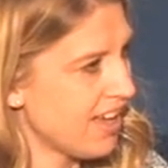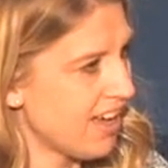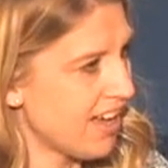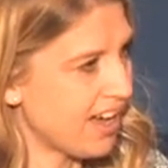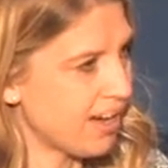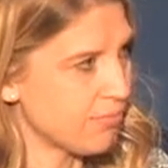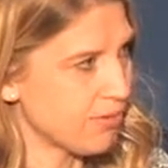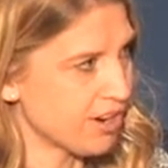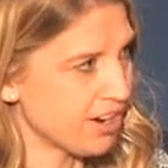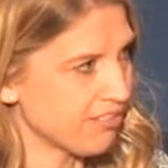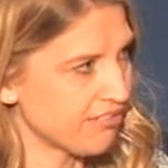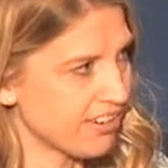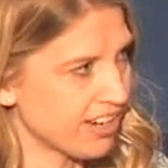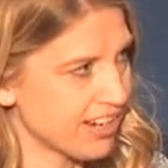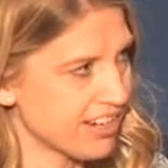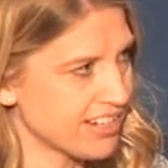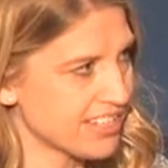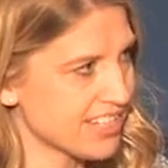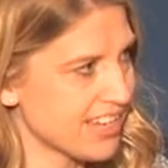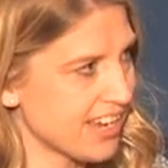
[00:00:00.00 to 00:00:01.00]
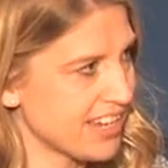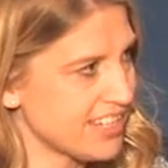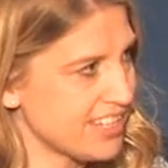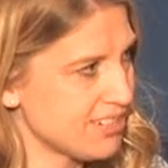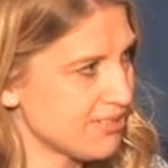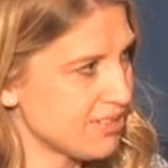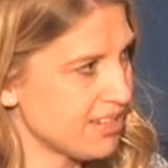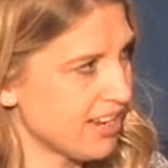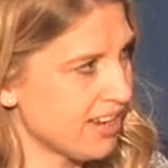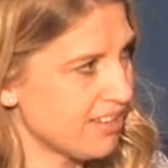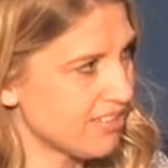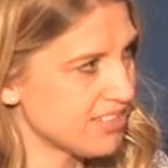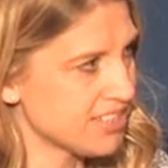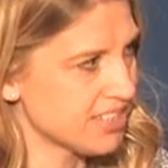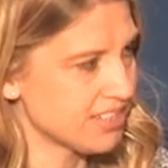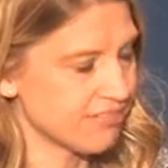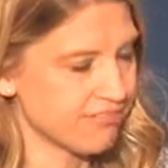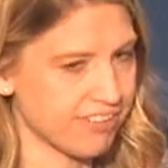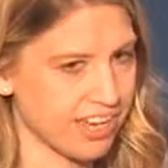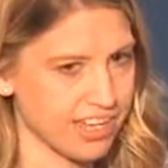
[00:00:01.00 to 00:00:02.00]
Uh, we are very excited to announce
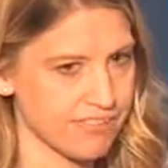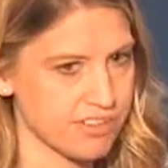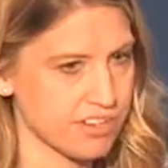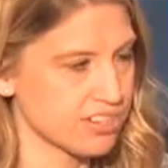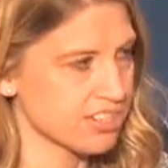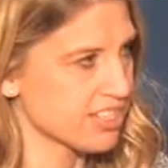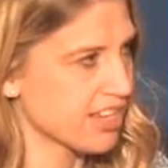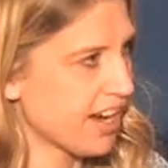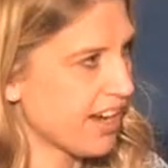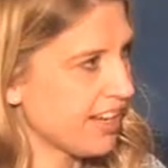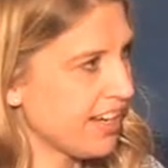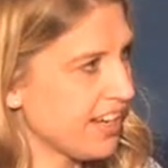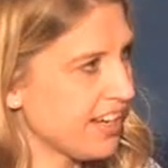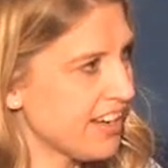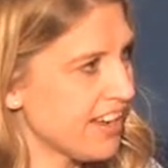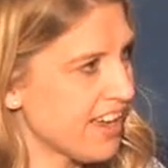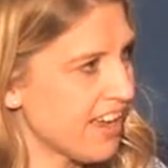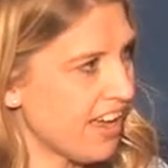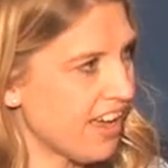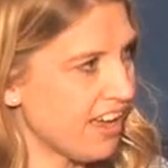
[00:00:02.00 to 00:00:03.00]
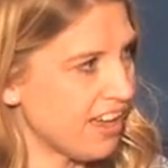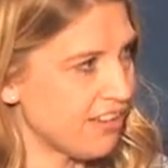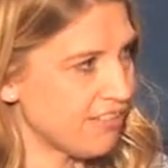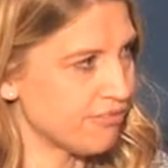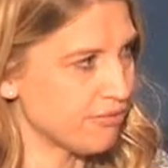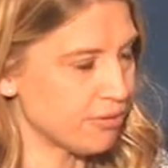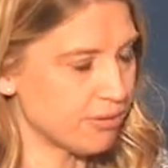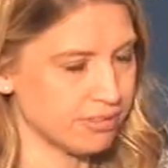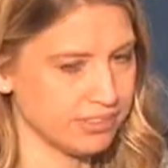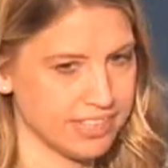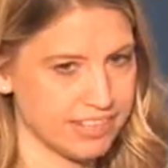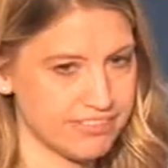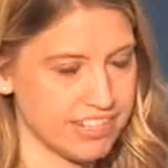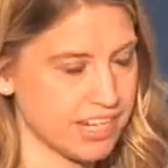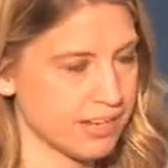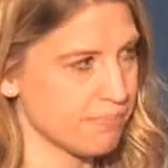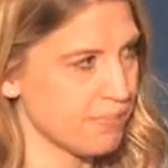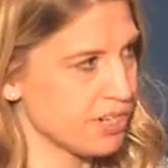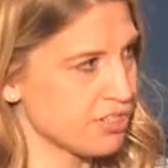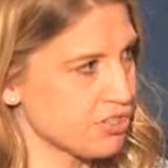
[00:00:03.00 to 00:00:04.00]
the five-year signing of
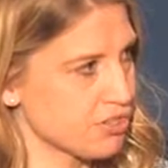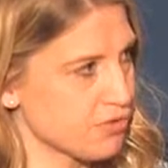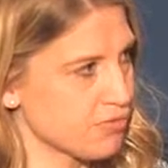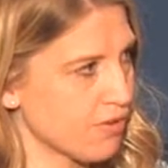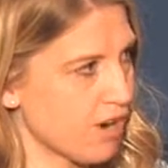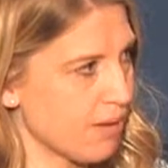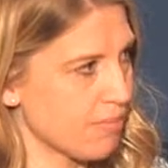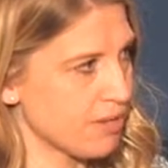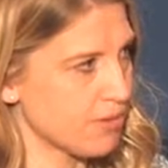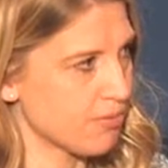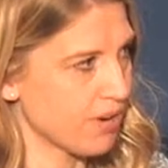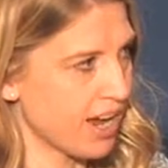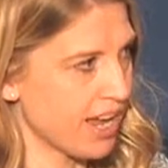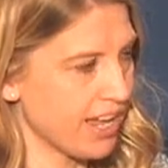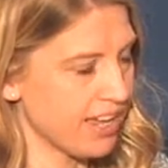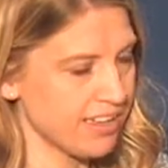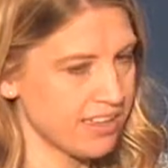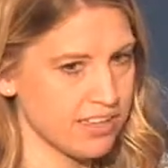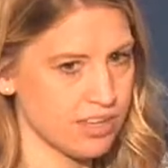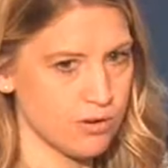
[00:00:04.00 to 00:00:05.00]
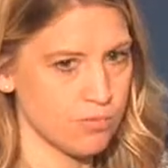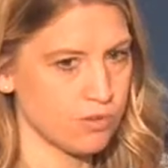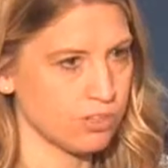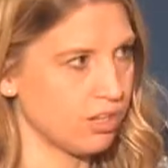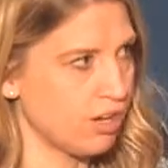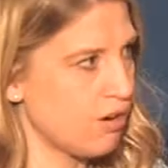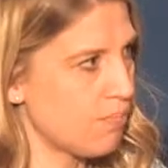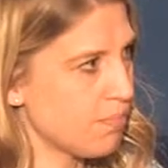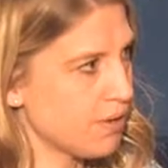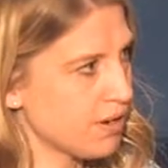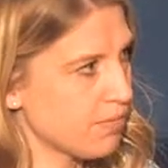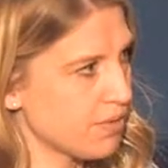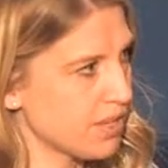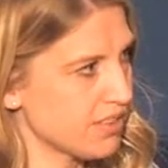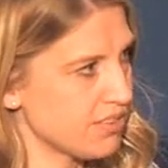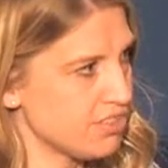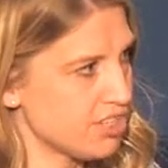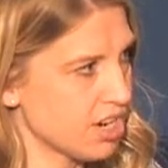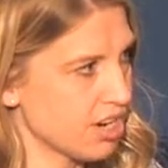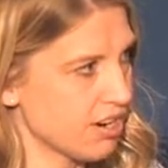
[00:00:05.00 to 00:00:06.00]
left-handed pitcher Robbie Ray. We'll open
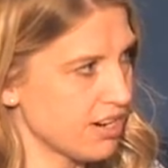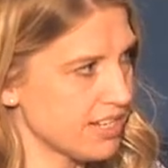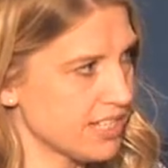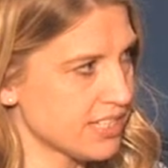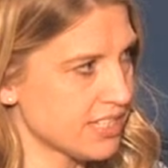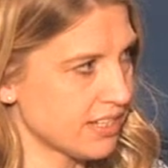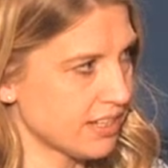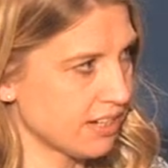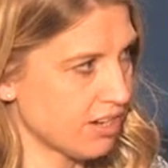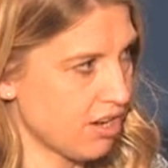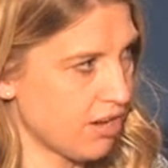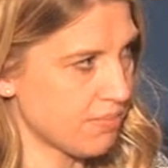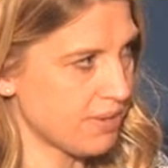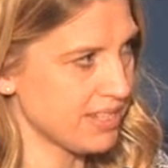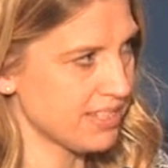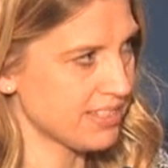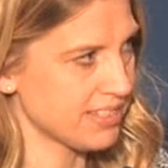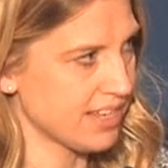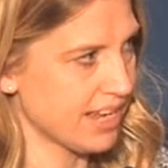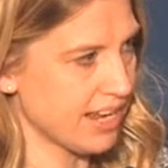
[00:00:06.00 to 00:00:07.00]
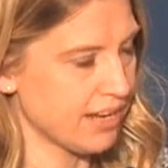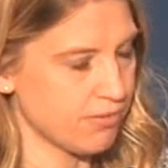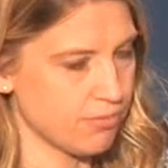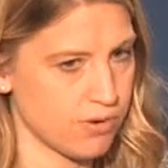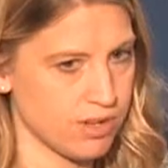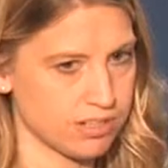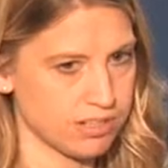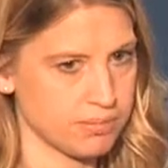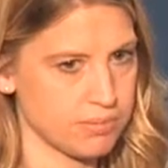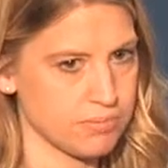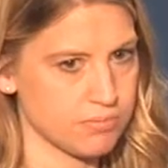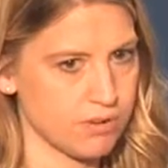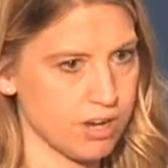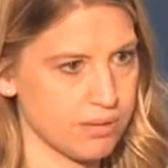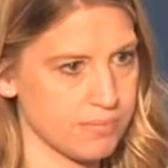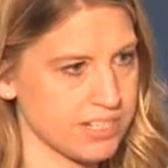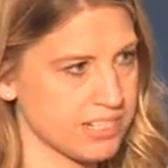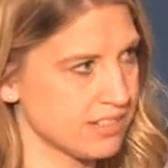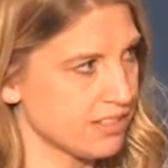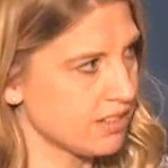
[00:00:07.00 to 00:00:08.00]
with Jerry's comments and welcoming
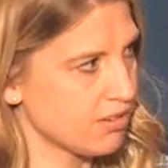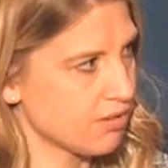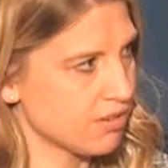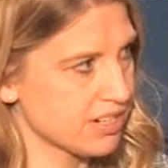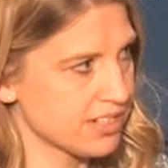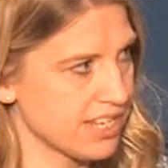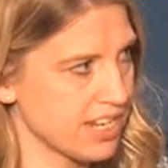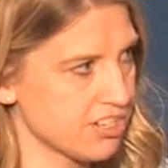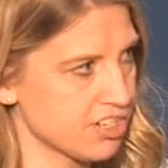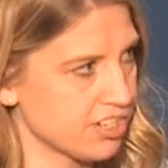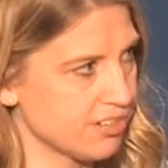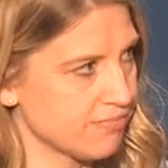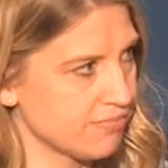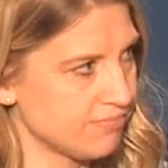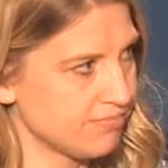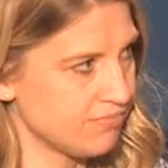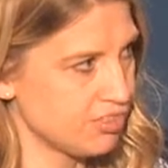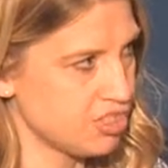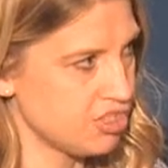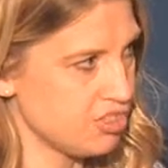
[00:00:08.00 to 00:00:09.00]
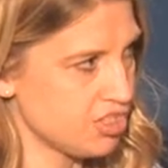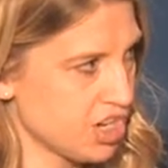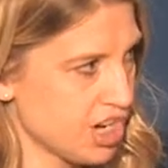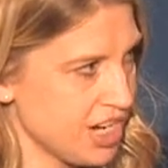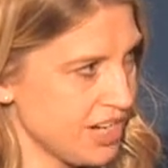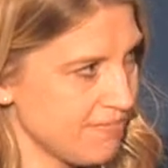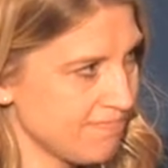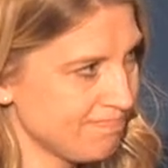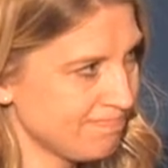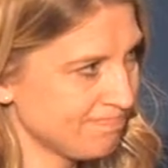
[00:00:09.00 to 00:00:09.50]
Robbie to the organization. Jerry?